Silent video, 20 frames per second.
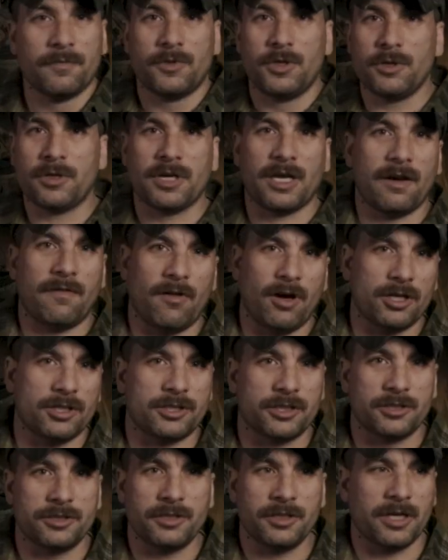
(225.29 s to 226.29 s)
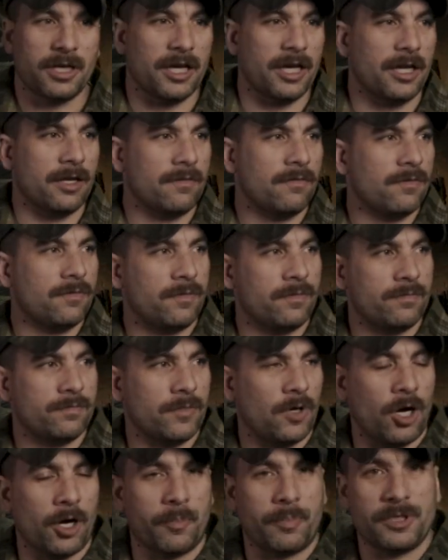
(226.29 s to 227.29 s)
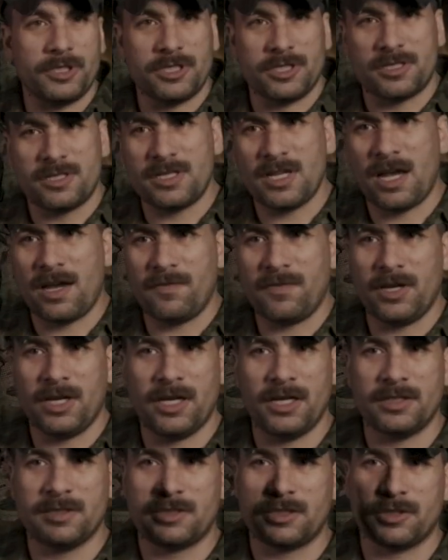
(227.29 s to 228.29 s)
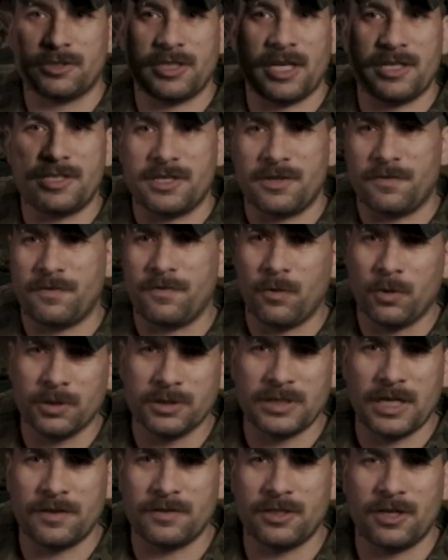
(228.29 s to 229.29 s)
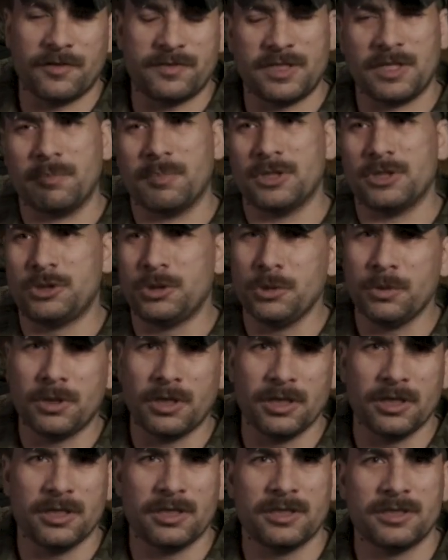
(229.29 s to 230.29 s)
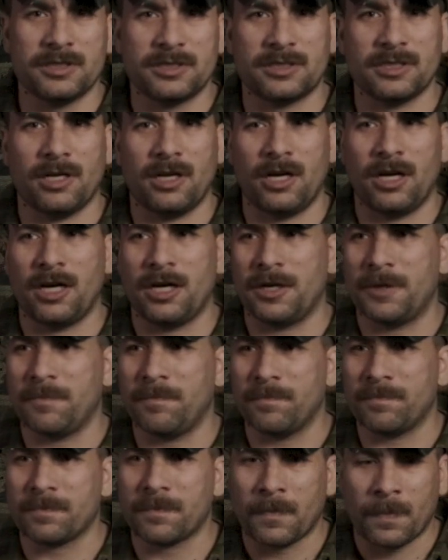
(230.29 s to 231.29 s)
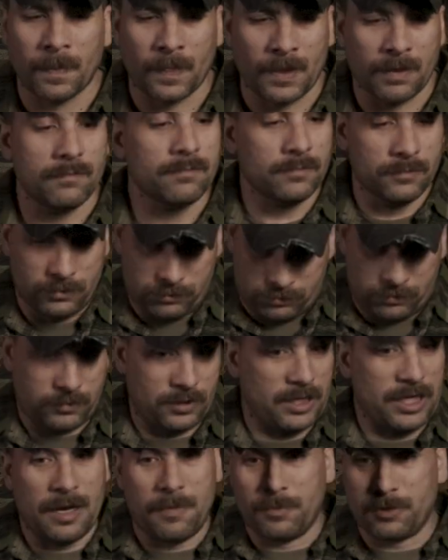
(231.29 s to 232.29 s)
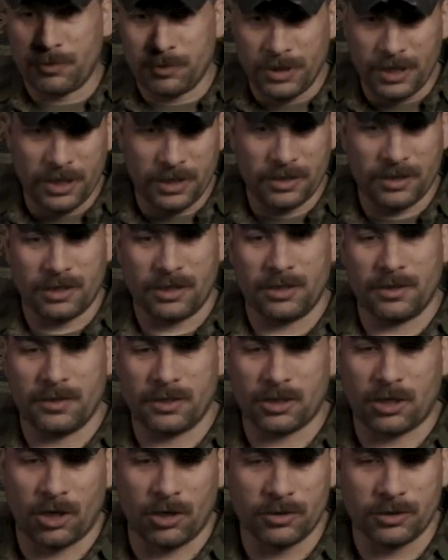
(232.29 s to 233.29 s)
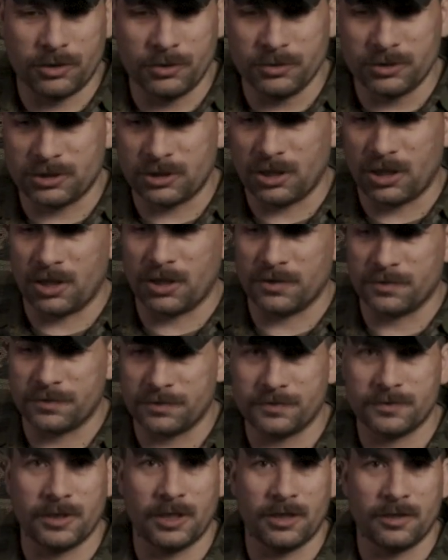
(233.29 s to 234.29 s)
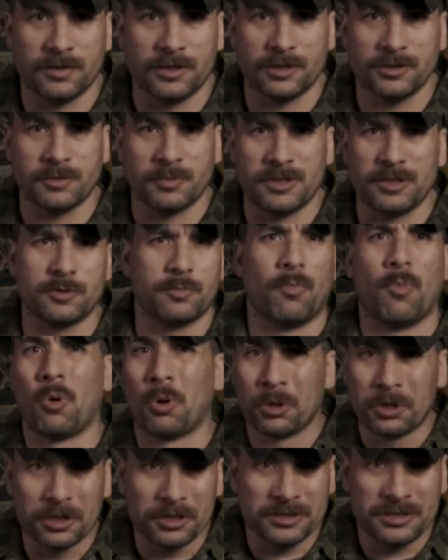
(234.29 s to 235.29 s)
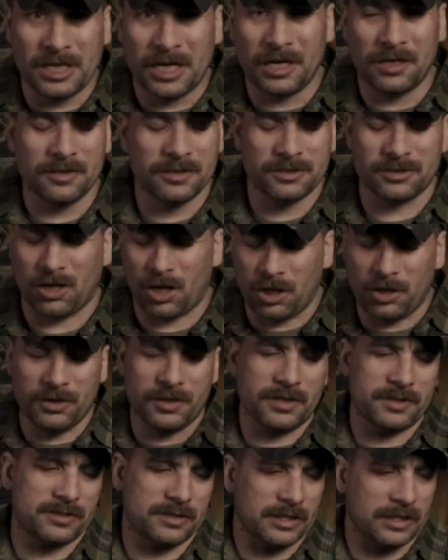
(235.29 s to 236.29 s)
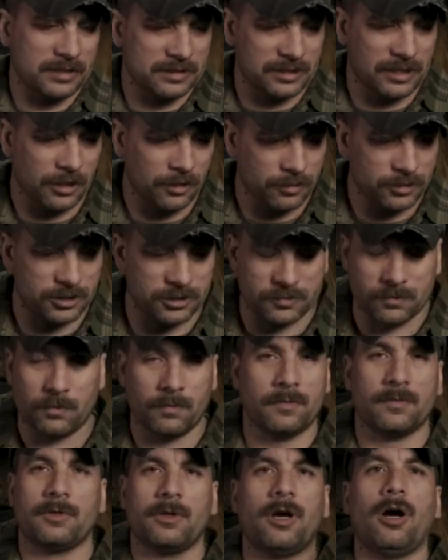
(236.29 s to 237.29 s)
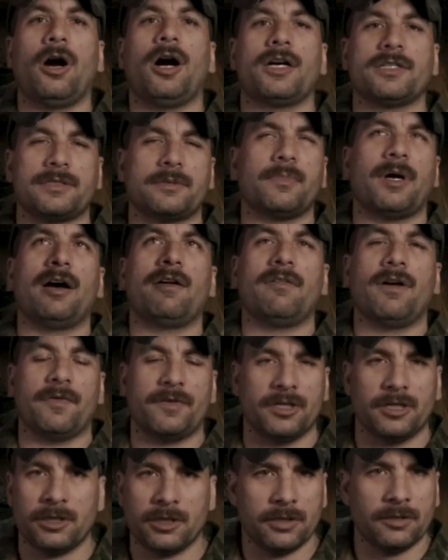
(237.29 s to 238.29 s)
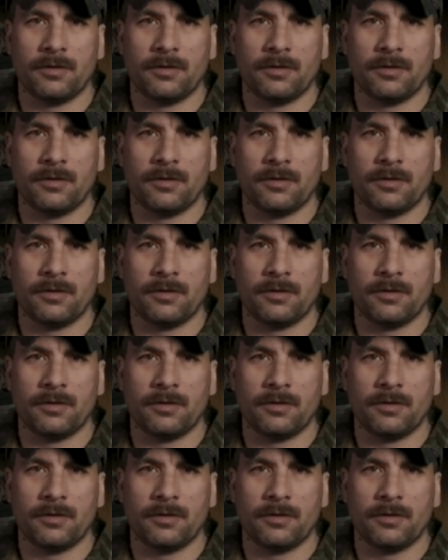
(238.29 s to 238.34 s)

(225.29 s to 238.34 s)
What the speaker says: you can get launchers, you can get RPG-7s, there's AT-4s out there, I've seen bazookas, the M3, the Carl Gustav, there's mortars now, there's all these things now, which is awesome. I love it.